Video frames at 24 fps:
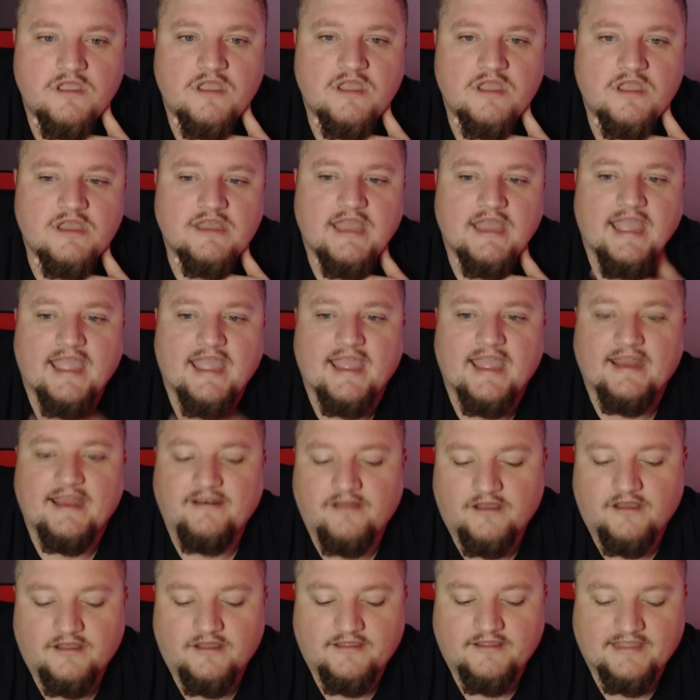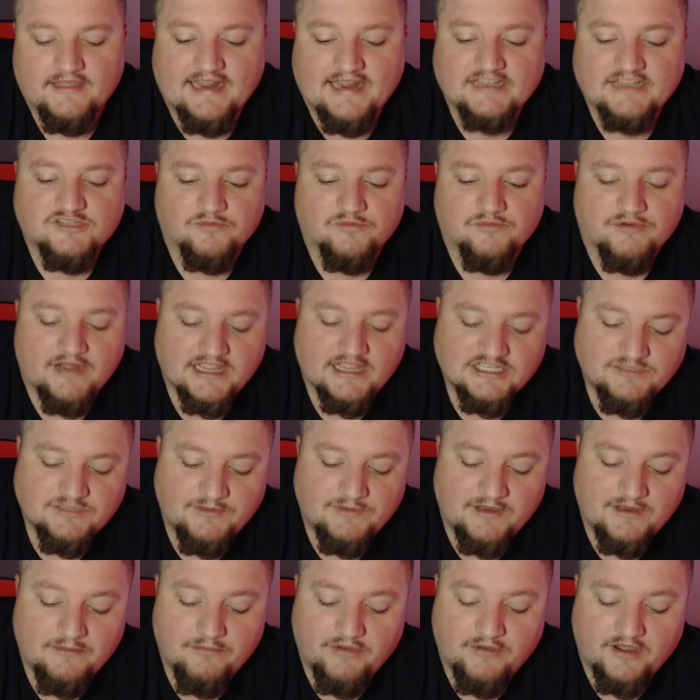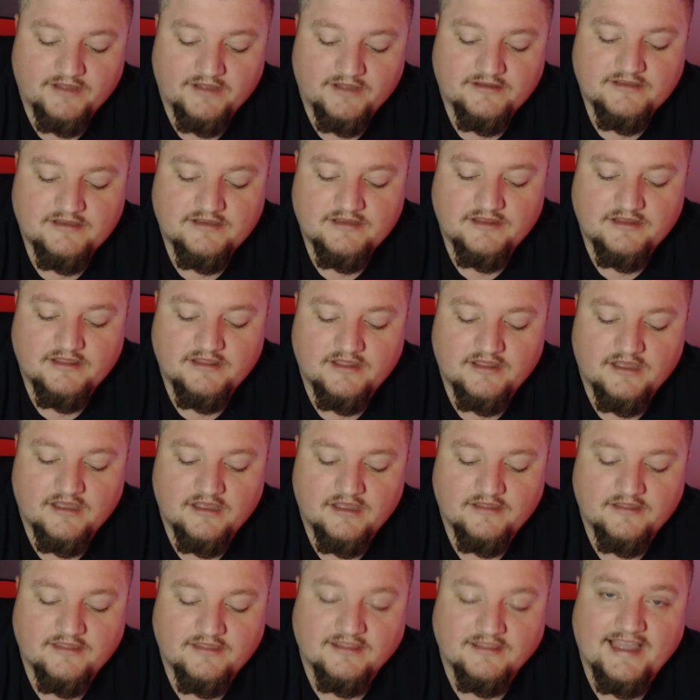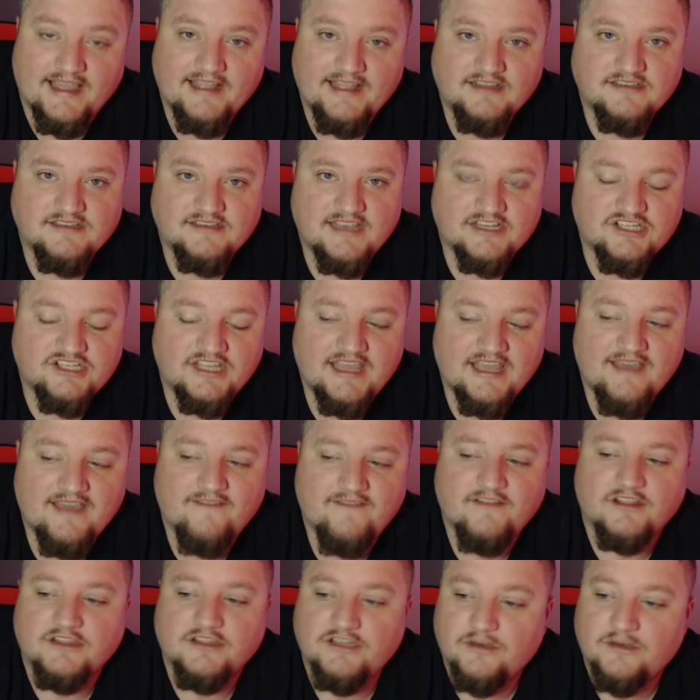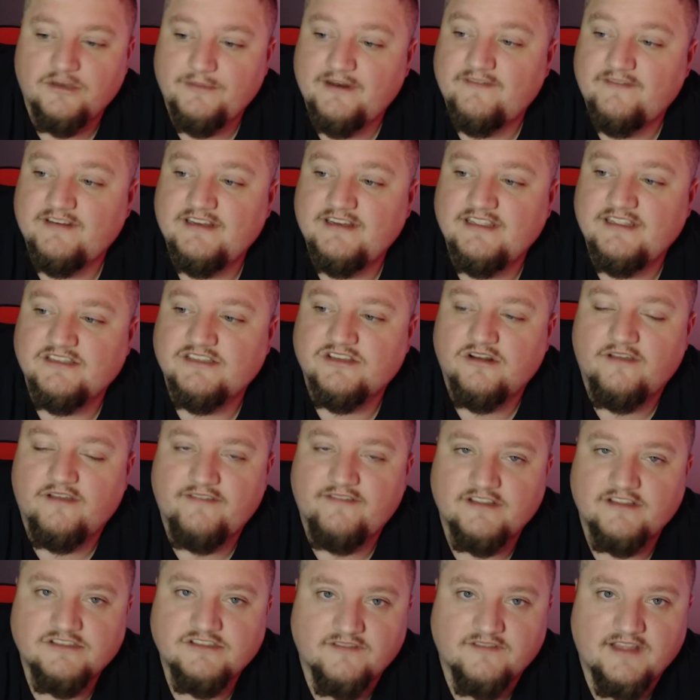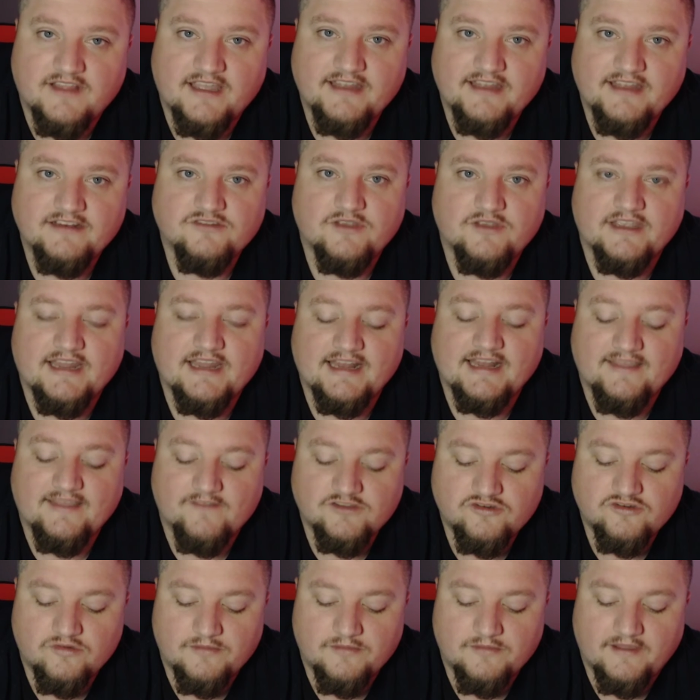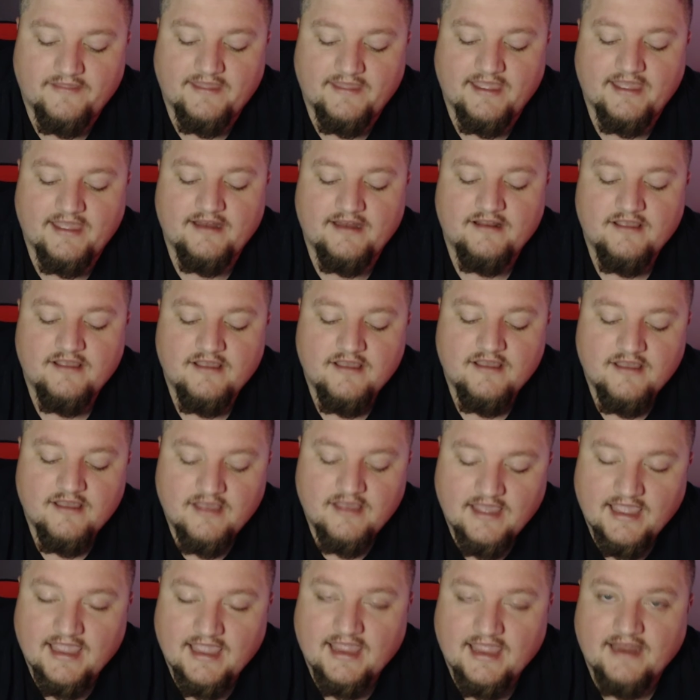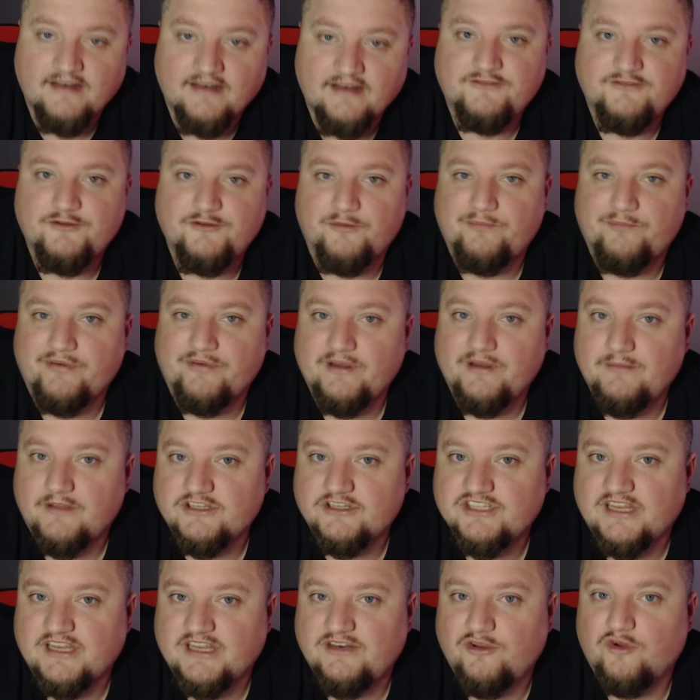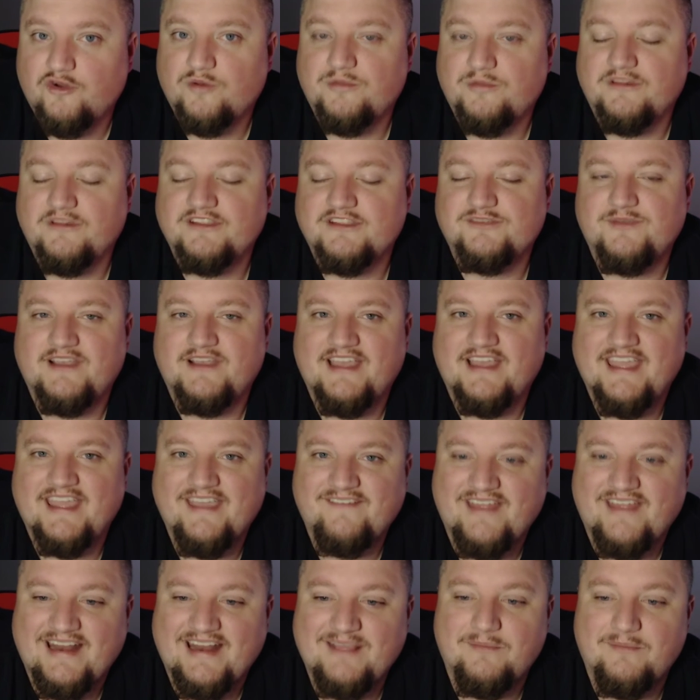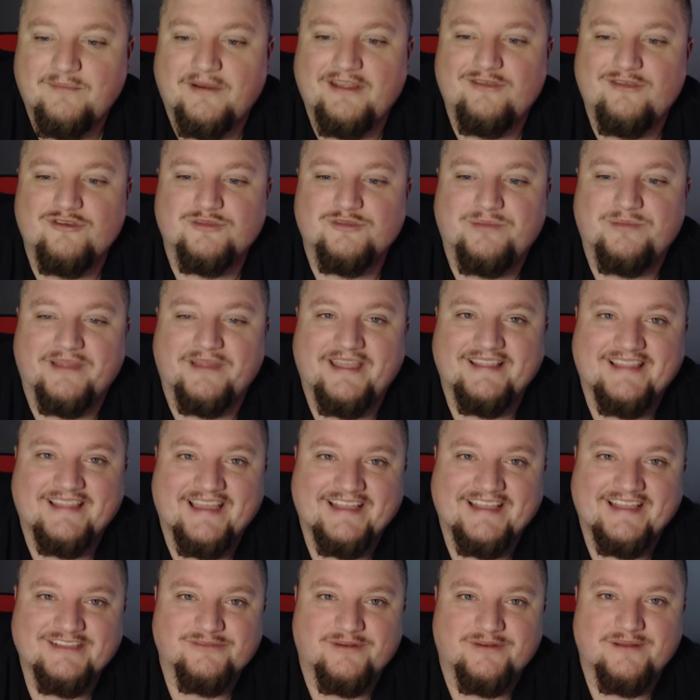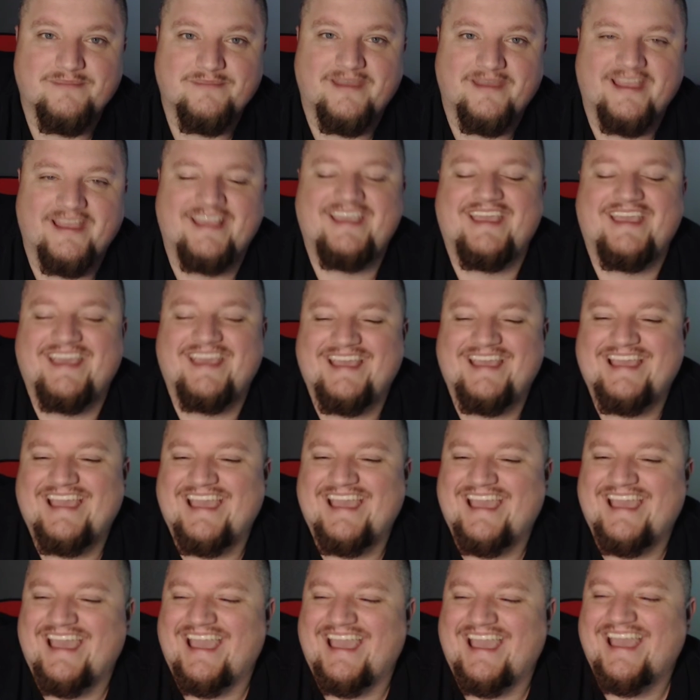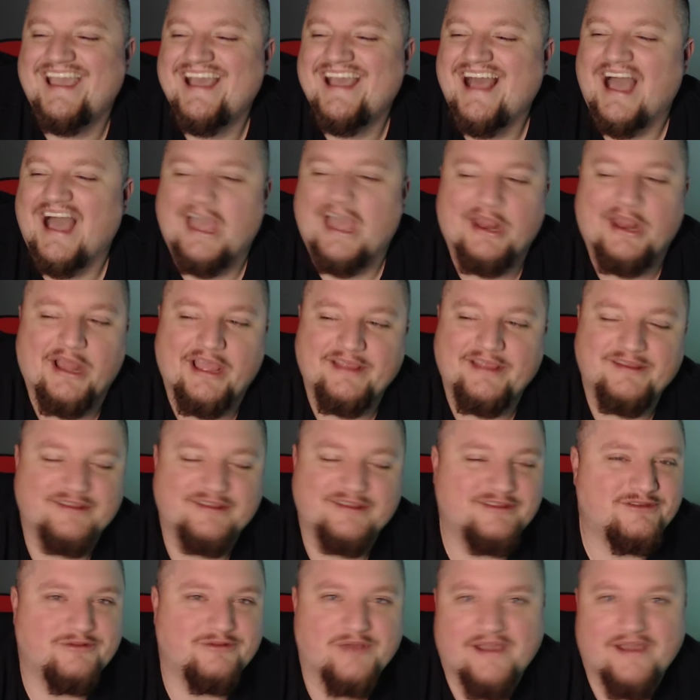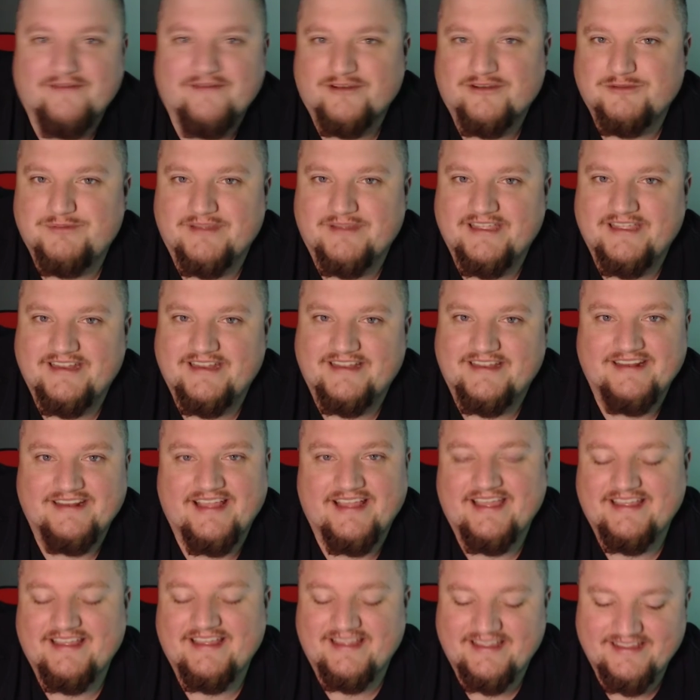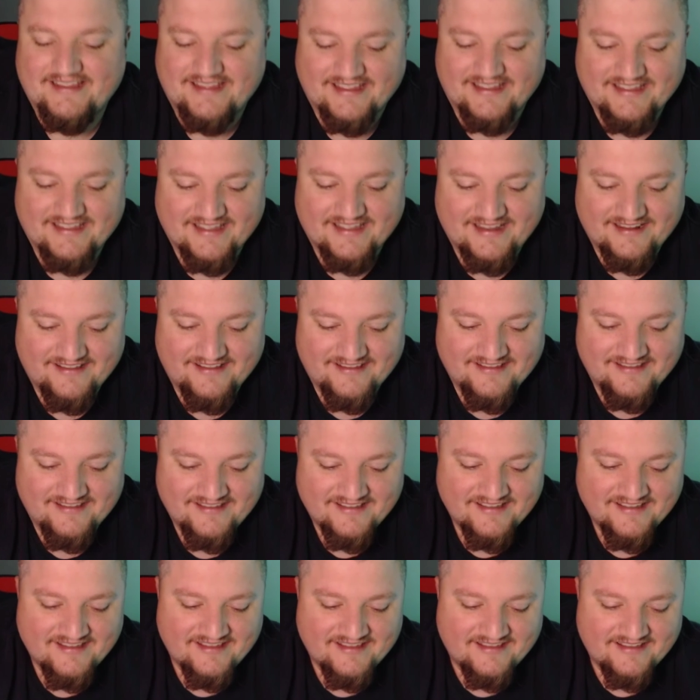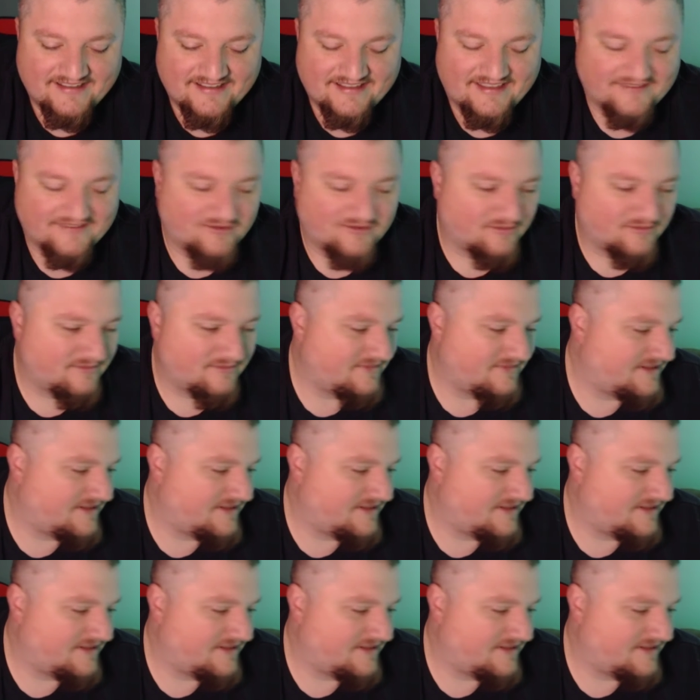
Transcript: And that kind of surprised me. But the Lions actually have a little bit of a decent offensive line, so I got to give it to him on that. And so pretty much on notable this week, I have anybody who's playing Lions running back. Whoever's playing it, I gotta give him